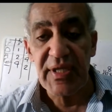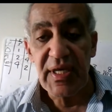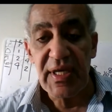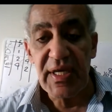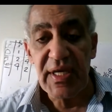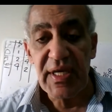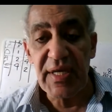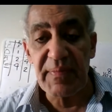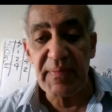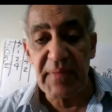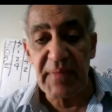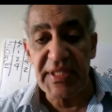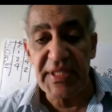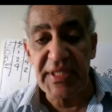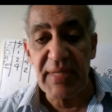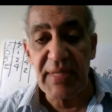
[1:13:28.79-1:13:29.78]
and
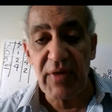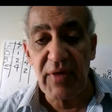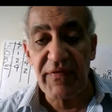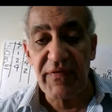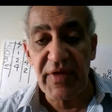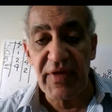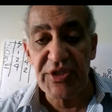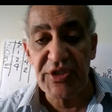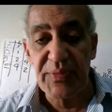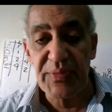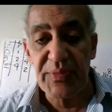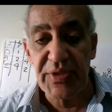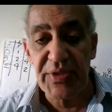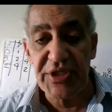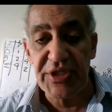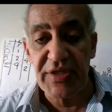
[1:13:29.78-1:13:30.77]
medium of large
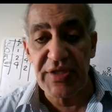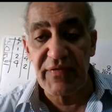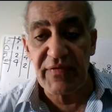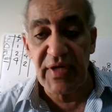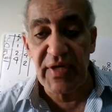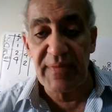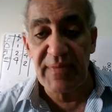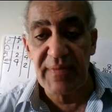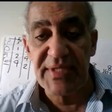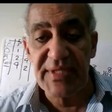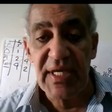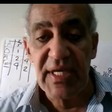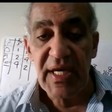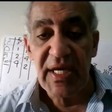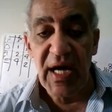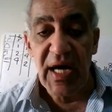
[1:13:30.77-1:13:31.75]
production volumes,
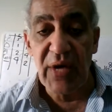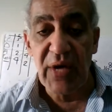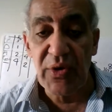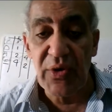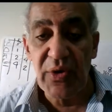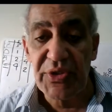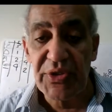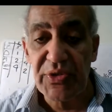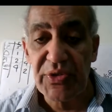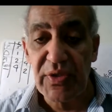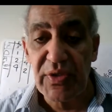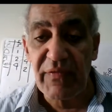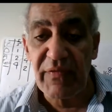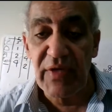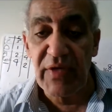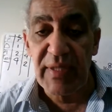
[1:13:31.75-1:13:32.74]
according to the
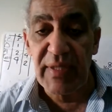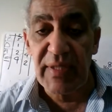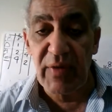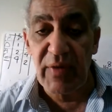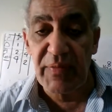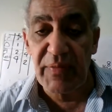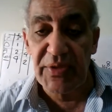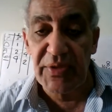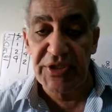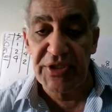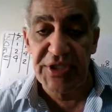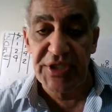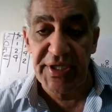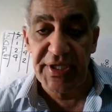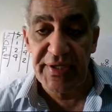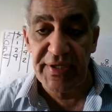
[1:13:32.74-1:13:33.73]
volume of production
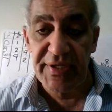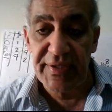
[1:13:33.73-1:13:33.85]
here.